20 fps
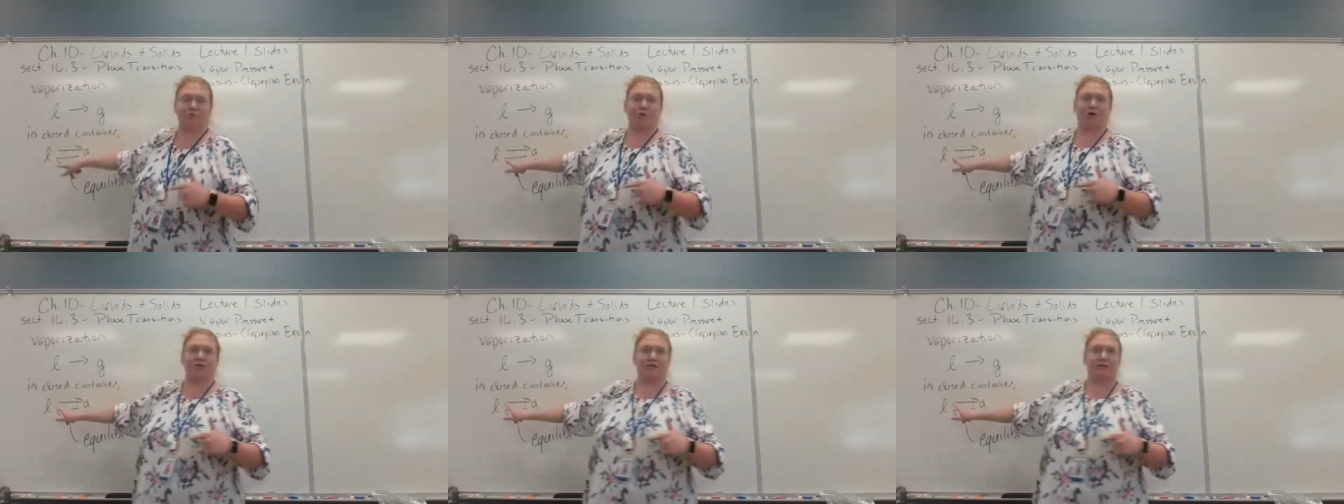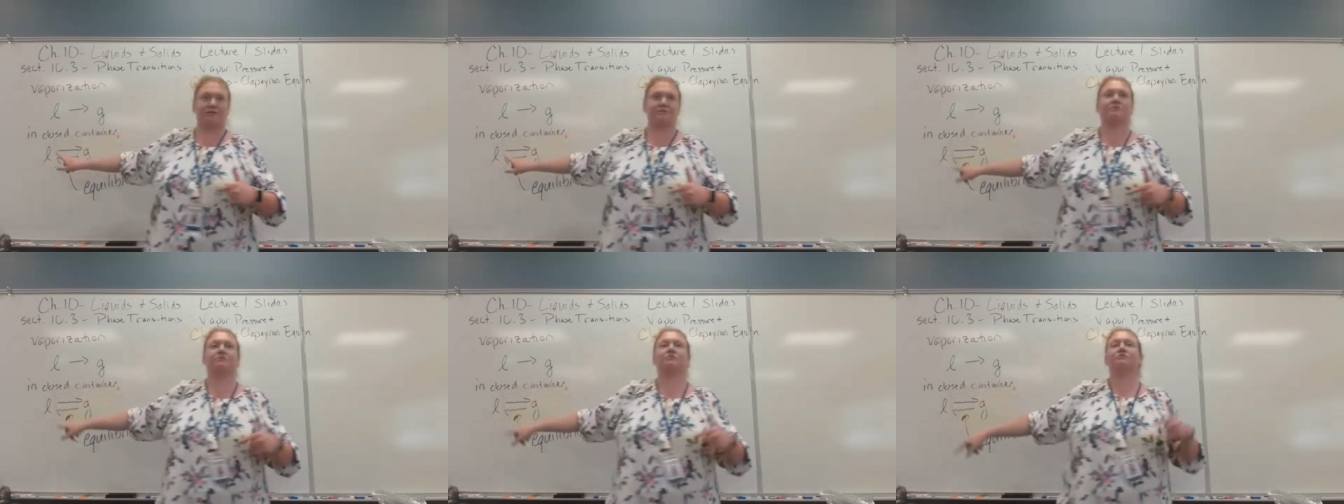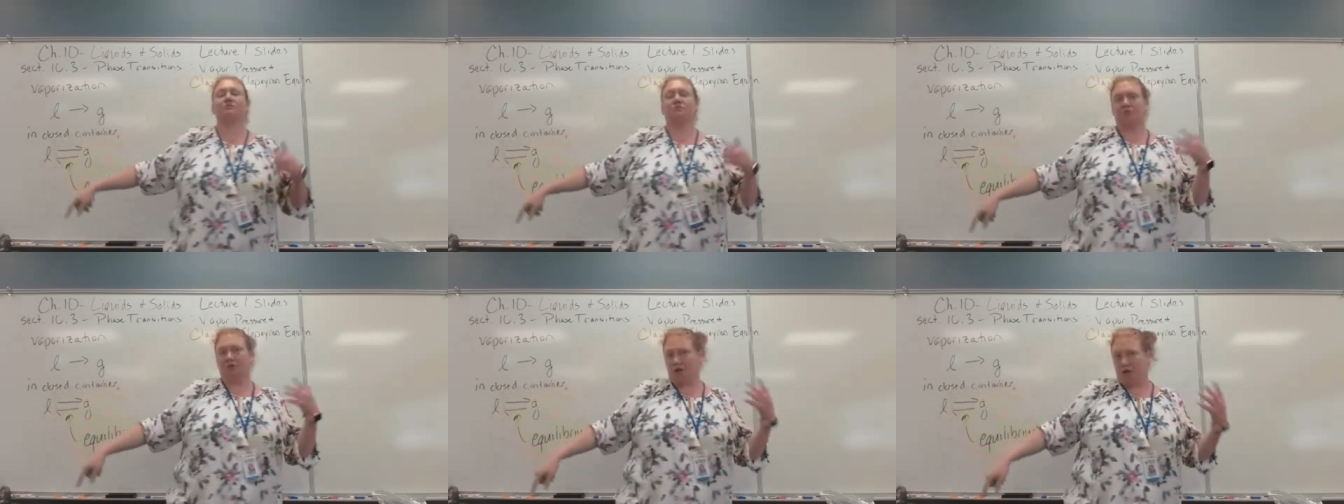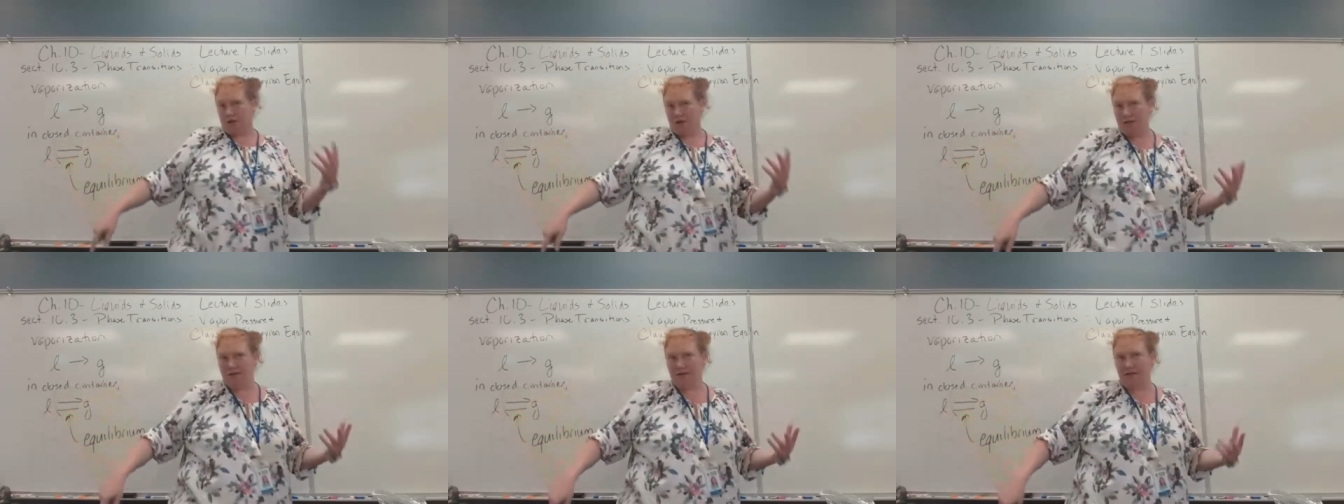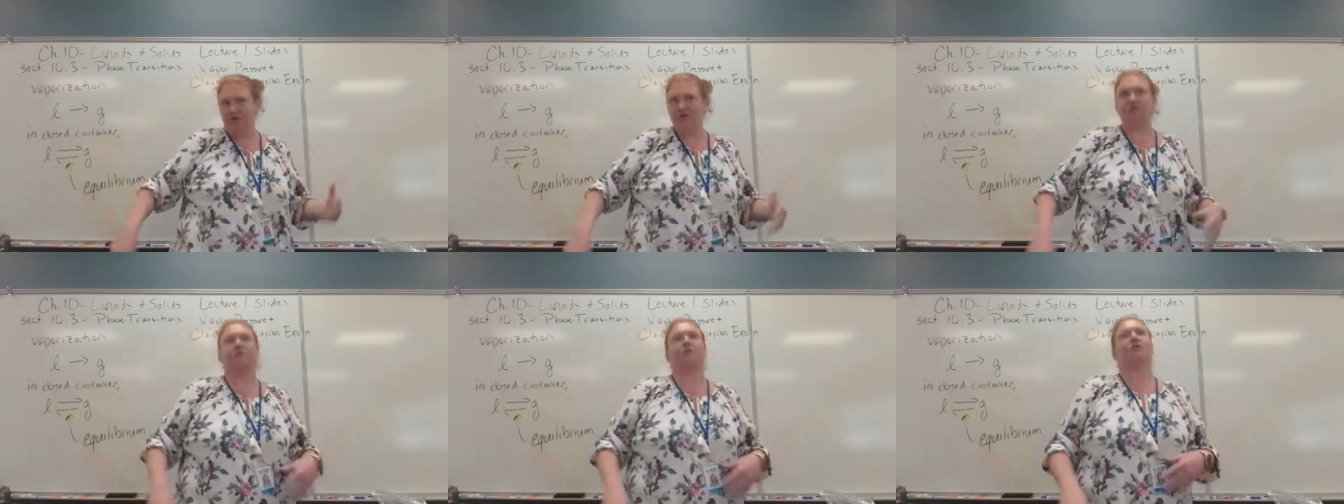The backwards process.
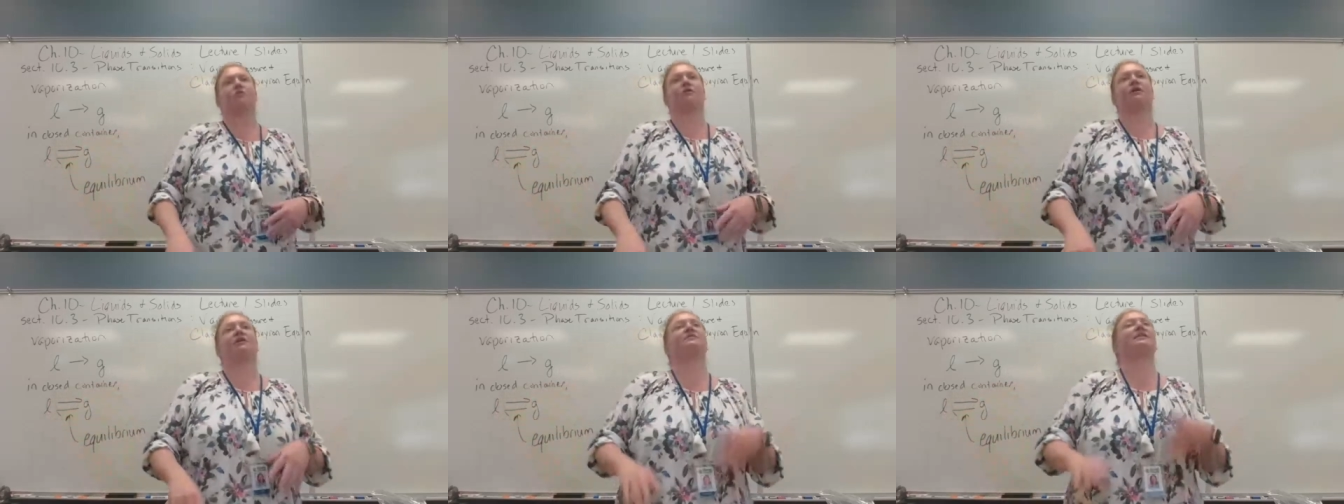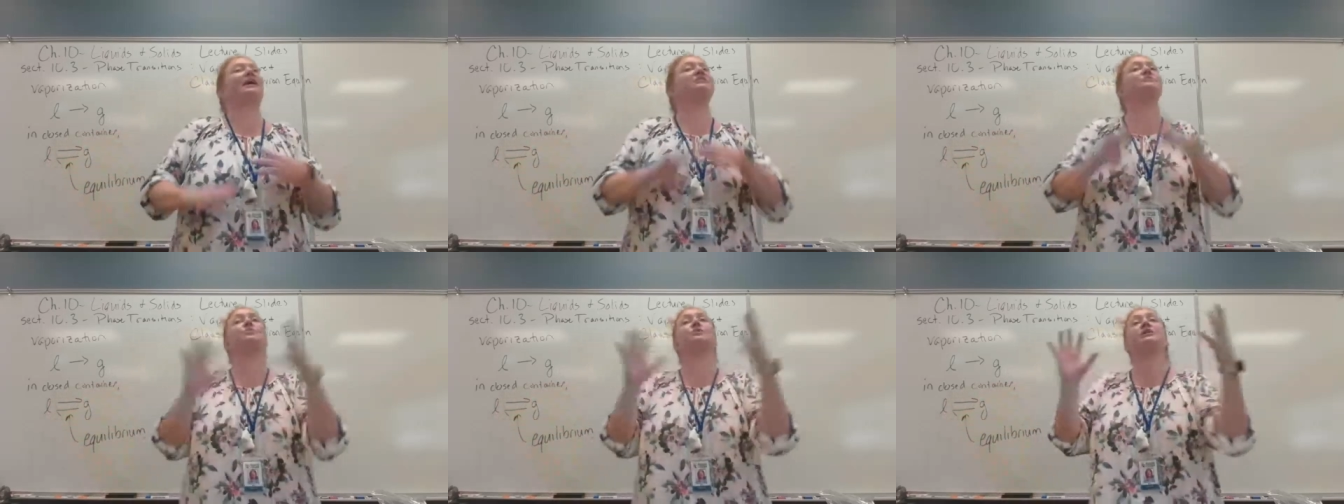Condensation.